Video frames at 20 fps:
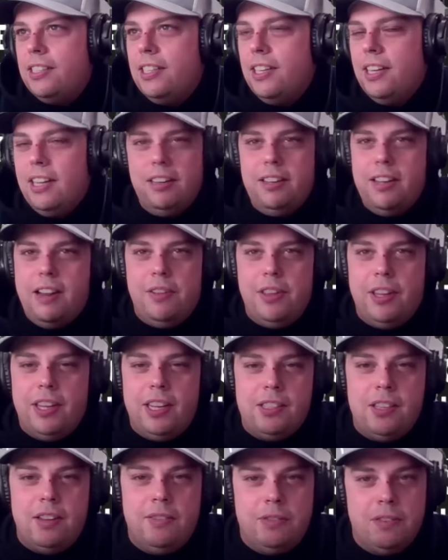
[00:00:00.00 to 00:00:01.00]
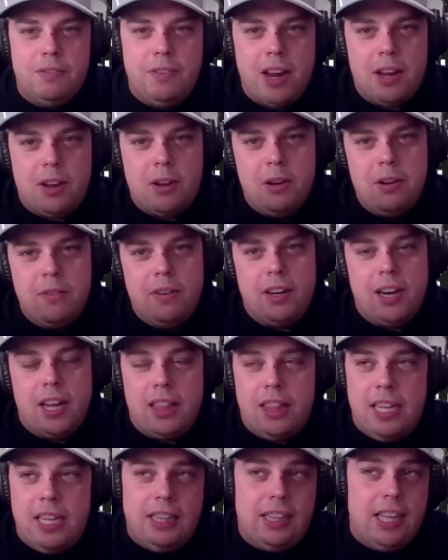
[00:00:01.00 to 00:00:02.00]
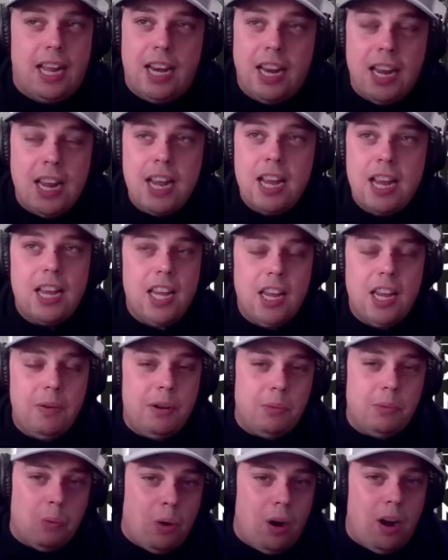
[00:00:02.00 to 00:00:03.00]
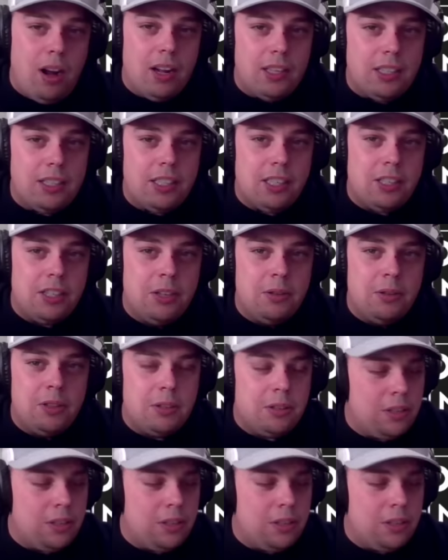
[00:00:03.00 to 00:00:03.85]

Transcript: Everything he's done for Vancouver, and I think that he would want to do